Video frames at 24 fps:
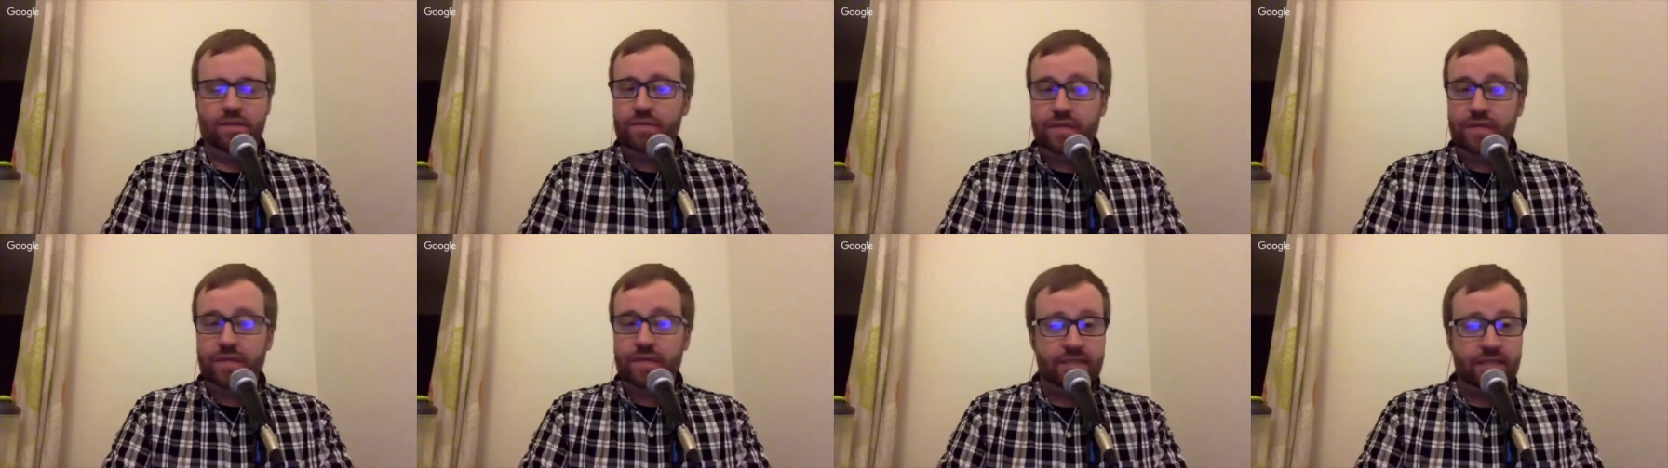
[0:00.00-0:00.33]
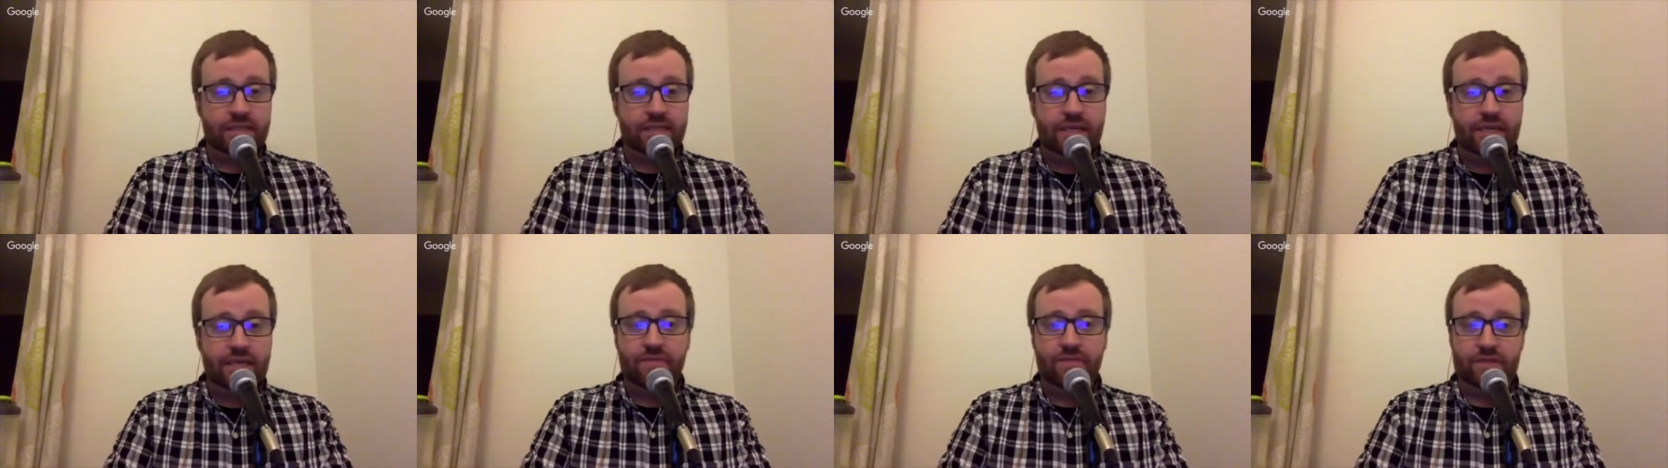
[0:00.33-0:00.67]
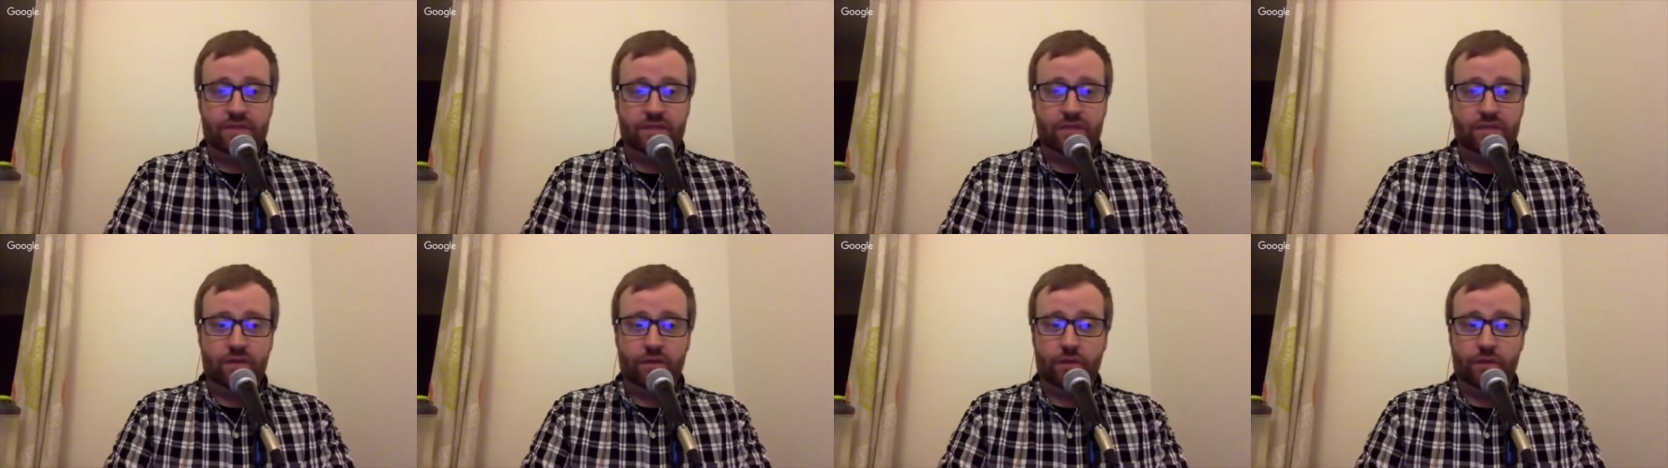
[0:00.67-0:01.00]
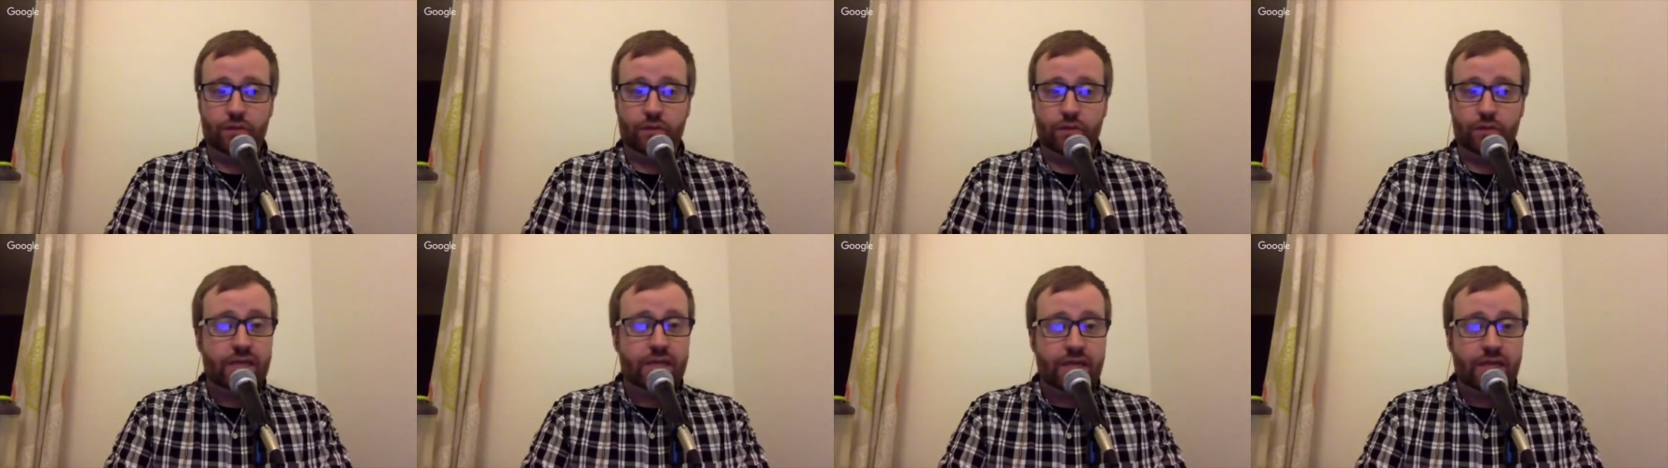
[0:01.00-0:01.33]
3DS, if it's on
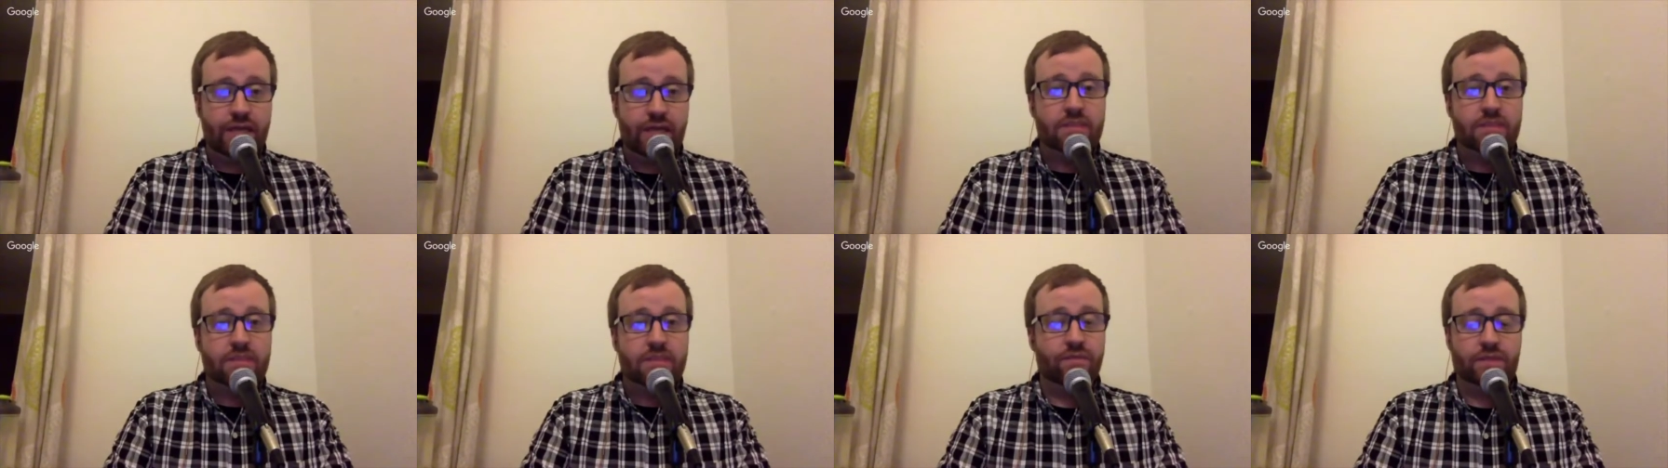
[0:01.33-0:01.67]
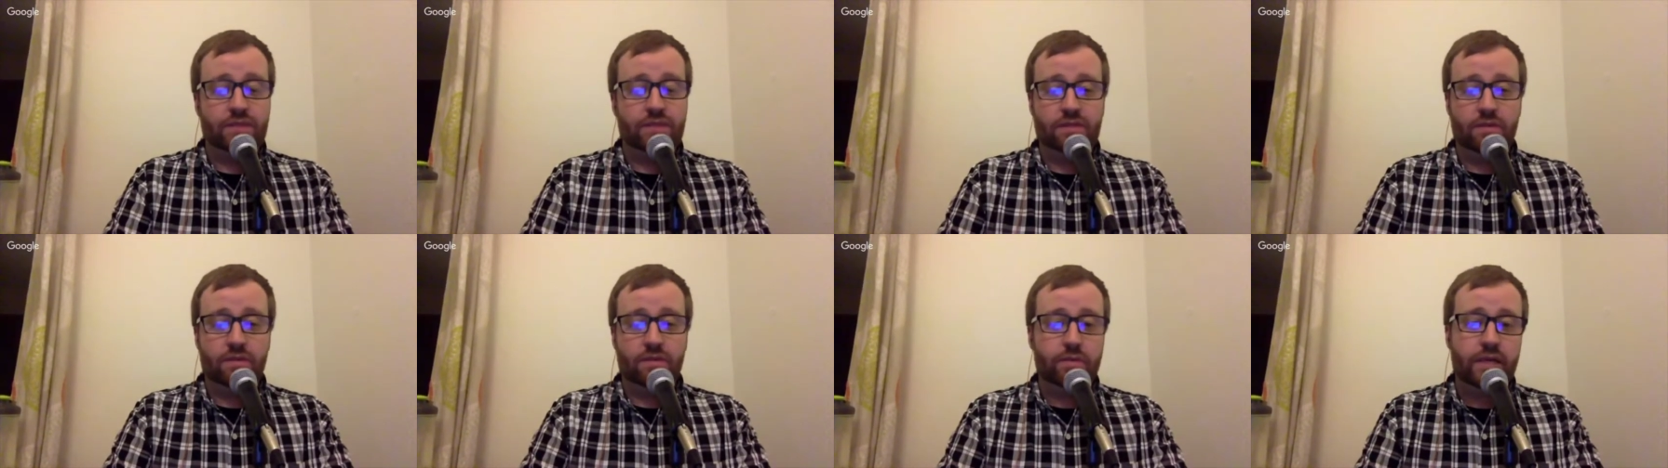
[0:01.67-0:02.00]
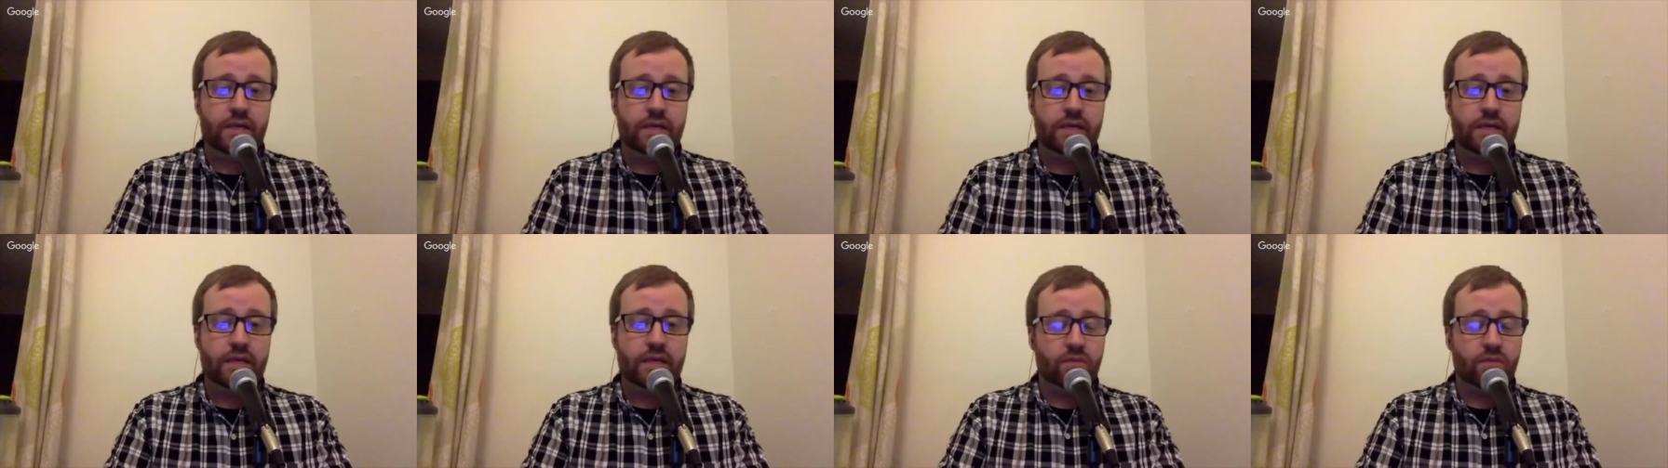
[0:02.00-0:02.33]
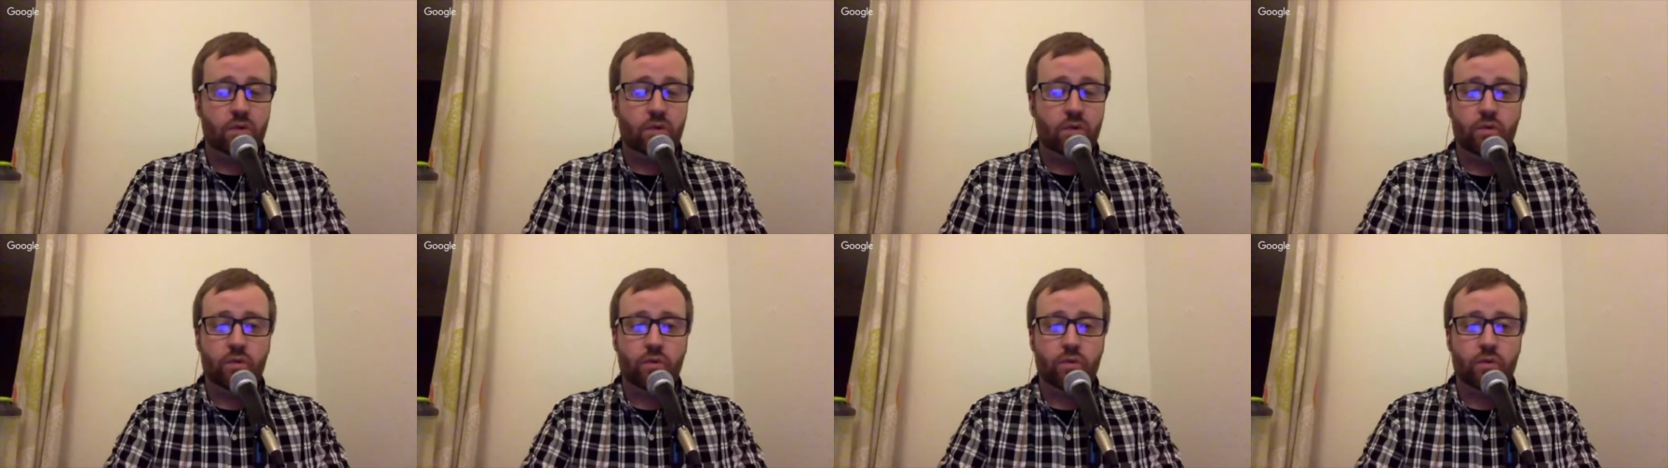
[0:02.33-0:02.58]
PS4, wherever it is,